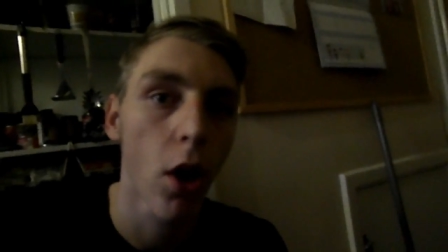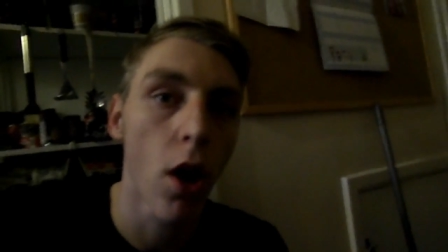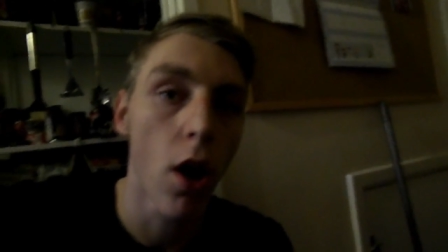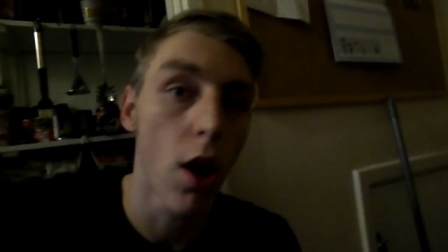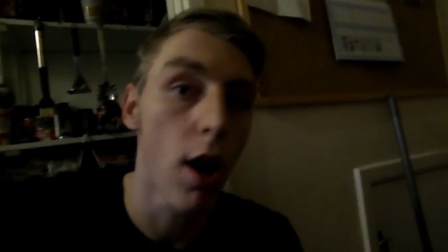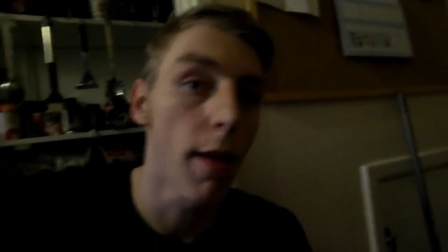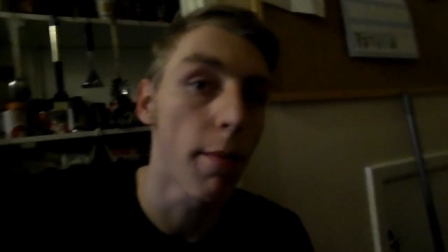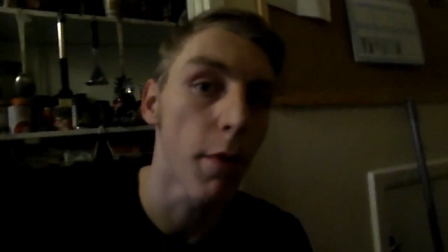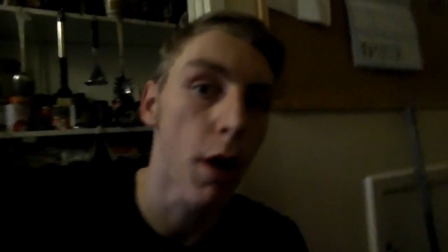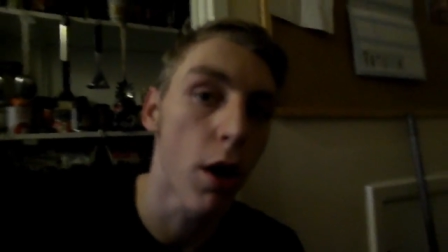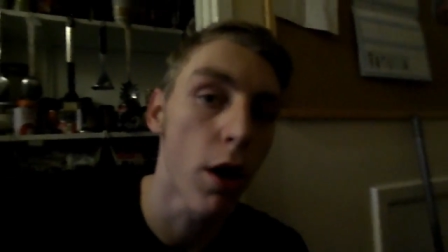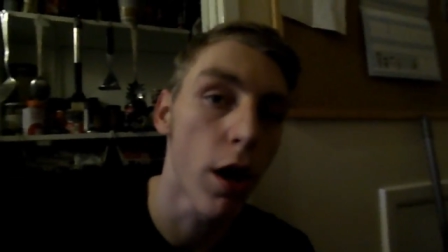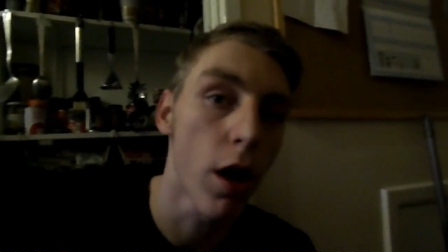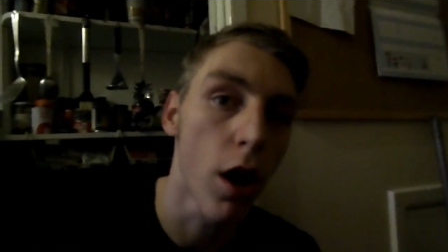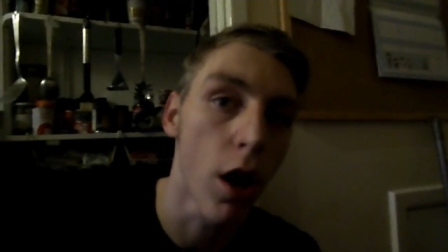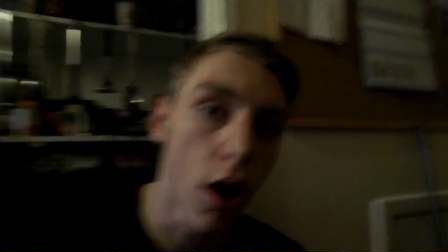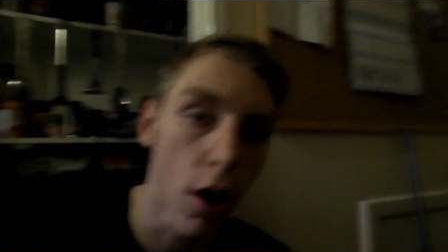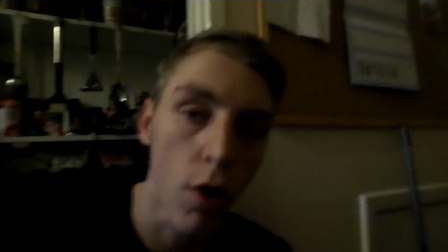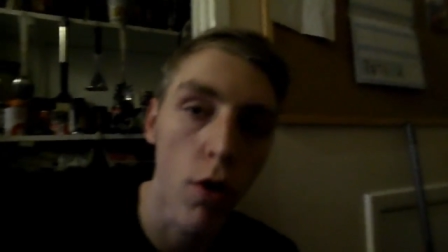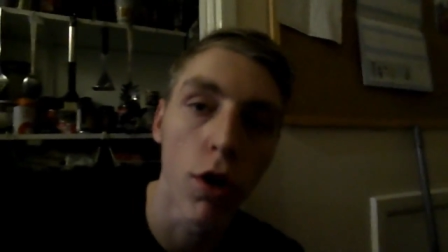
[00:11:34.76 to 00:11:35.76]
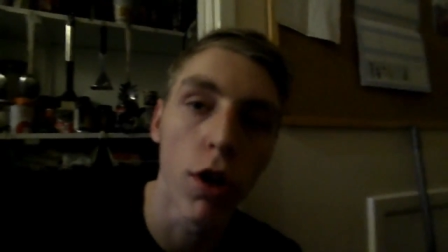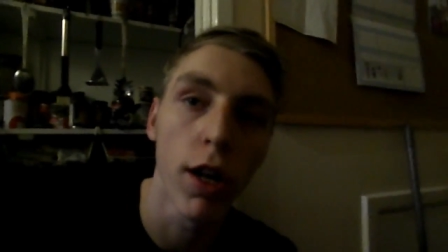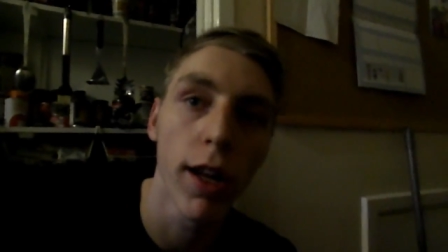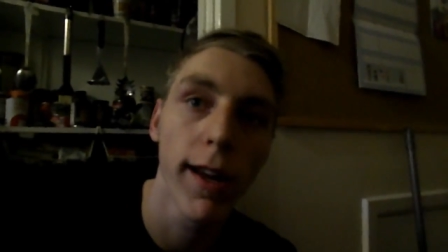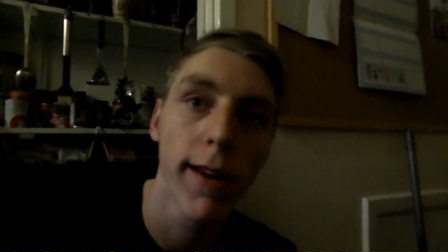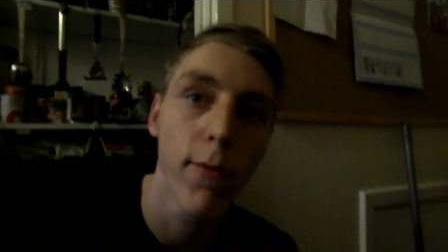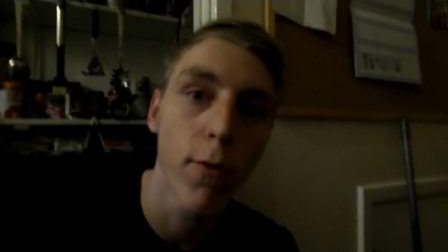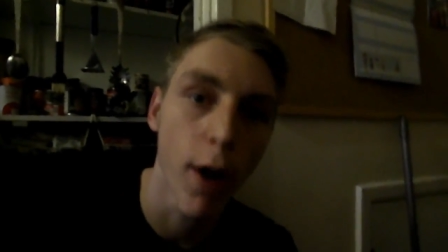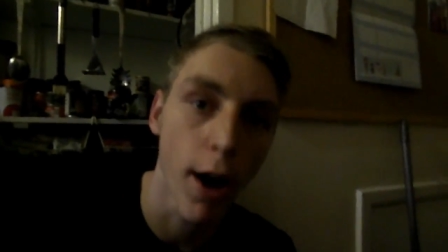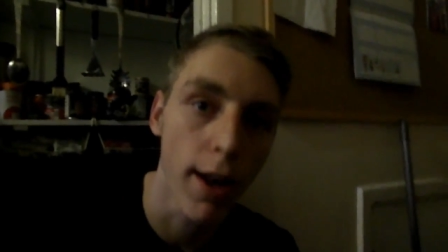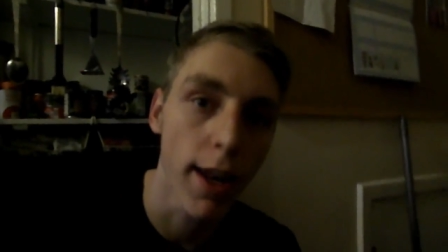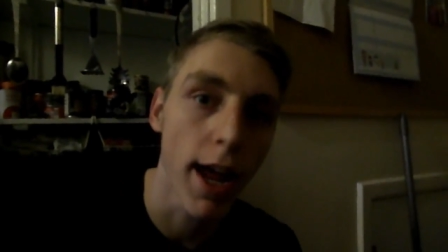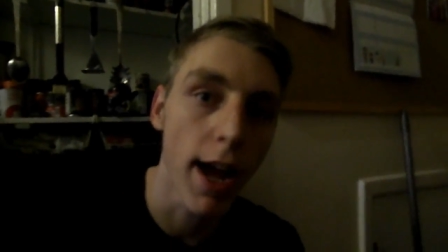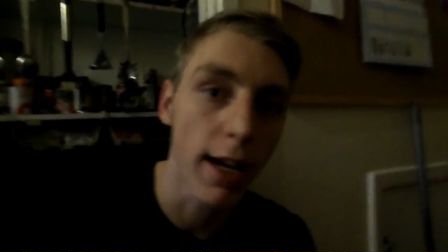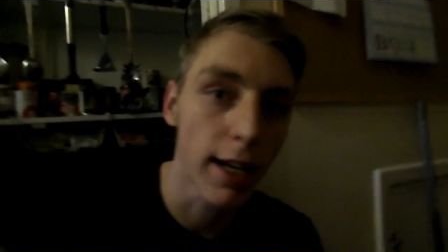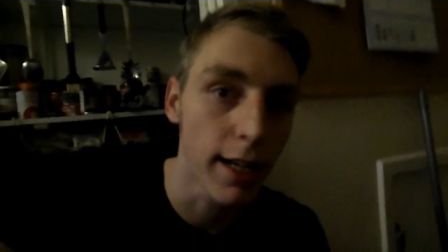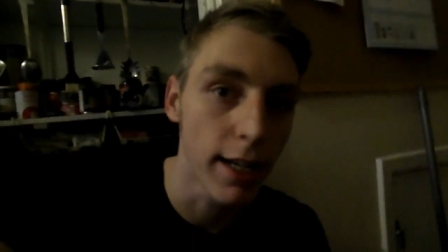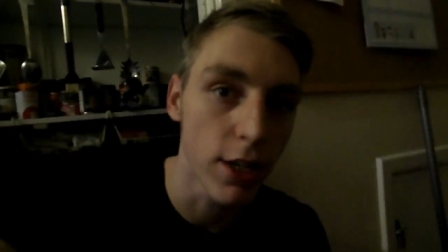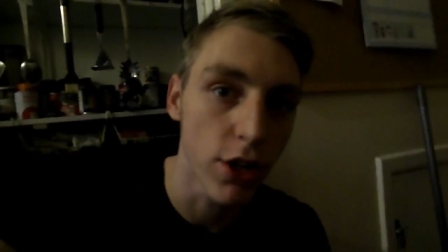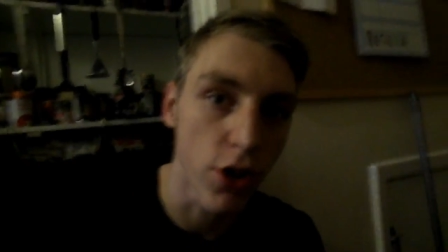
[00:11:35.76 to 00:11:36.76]
I'm the only one that
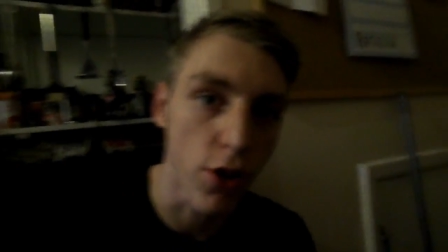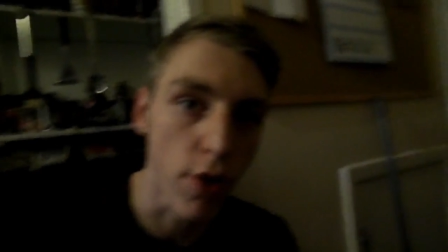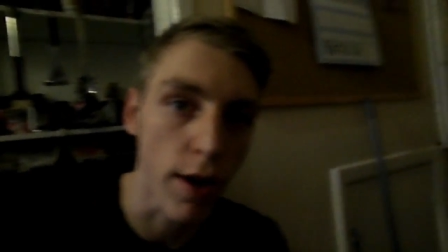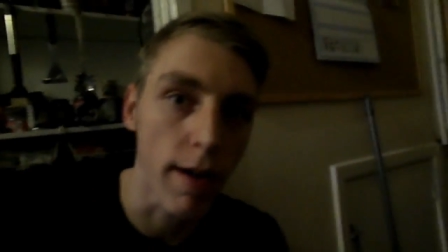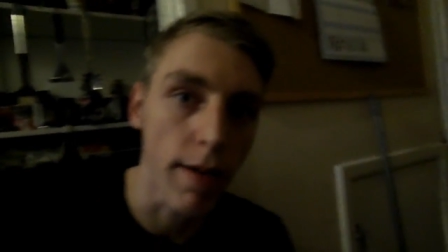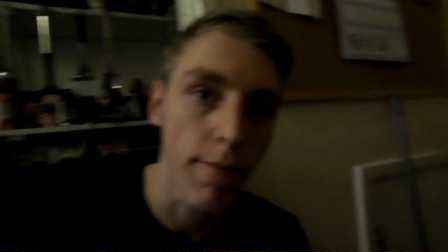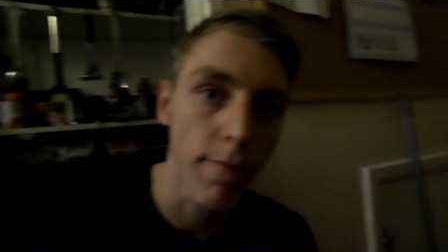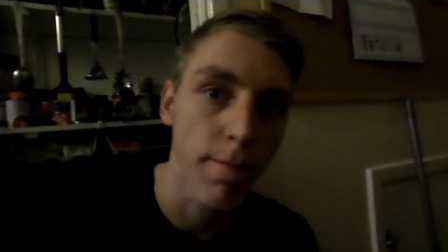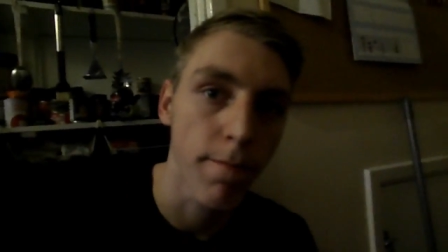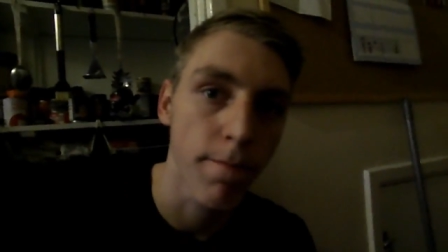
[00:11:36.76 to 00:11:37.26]
can do it.